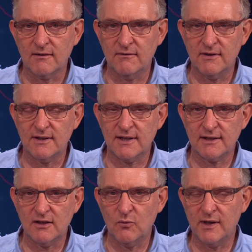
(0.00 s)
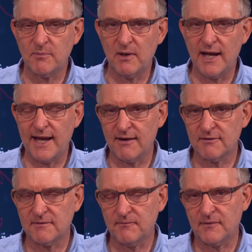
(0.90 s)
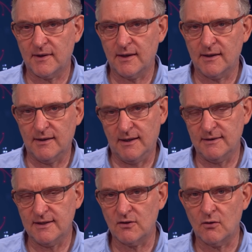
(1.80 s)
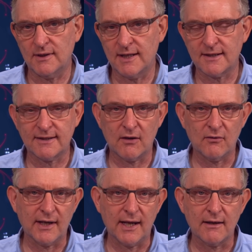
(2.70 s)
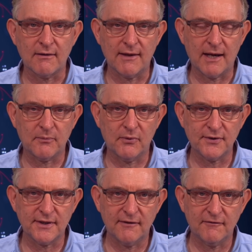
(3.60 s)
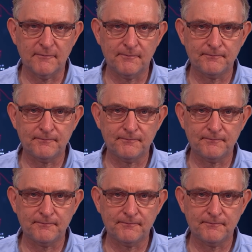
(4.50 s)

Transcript: This has a long way to play out and is not necessarily that positive.